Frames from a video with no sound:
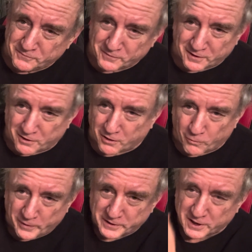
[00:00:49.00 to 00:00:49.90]
gotta all
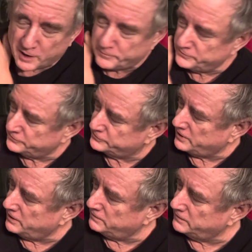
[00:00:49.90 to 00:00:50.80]
wake up and just
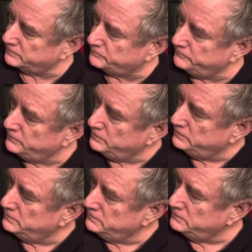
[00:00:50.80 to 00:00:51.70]
kind of like,
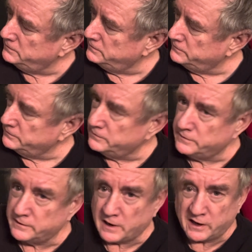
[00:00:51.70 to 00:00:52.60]

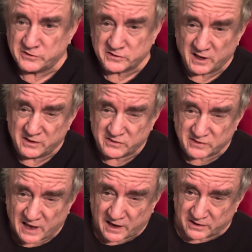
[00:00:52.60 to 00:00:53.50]
the United States is
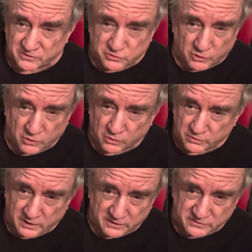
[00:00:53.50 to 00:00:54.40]
out of control, the
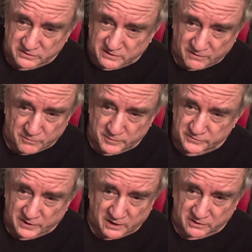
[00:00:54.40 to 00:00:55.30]
United States government's
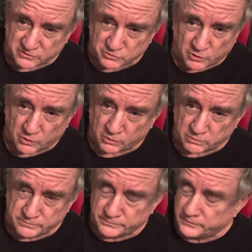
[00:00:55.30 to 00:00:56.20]
out of control,
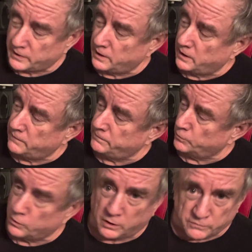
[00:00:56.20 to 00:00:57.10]
and the
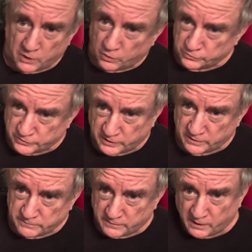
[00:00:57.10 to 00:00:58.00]
world knows it,
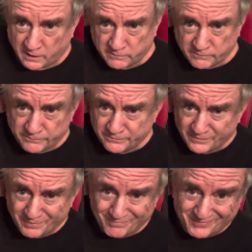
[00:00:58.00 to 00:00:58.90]
and
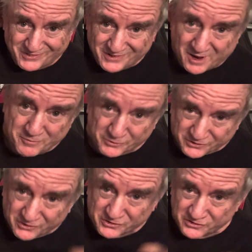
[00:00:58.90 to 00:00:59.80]
it's time the
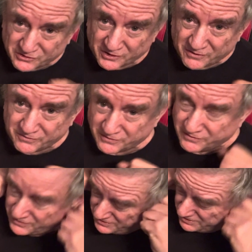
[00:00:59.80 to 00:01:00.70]
citizens of
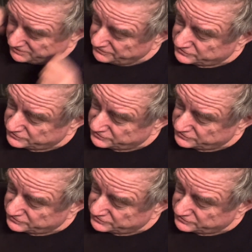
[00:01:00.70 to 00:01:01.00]
this